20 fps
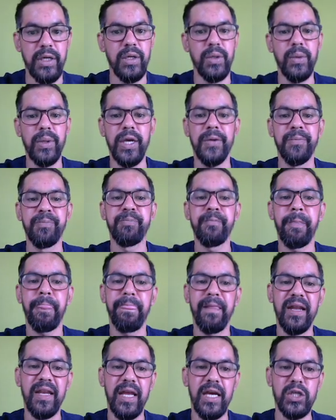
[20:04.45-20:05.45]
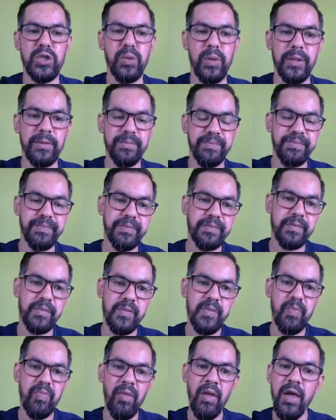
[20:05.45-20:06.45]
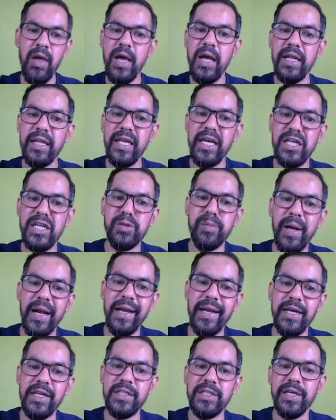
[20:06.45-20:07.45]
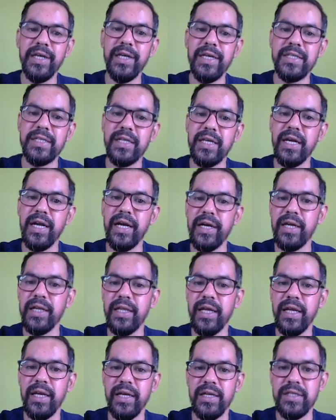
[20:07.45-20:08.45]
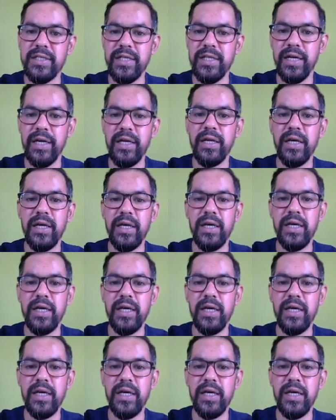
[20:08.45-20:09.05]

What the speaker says: Okay, next one, the expenditure is greater than receipt,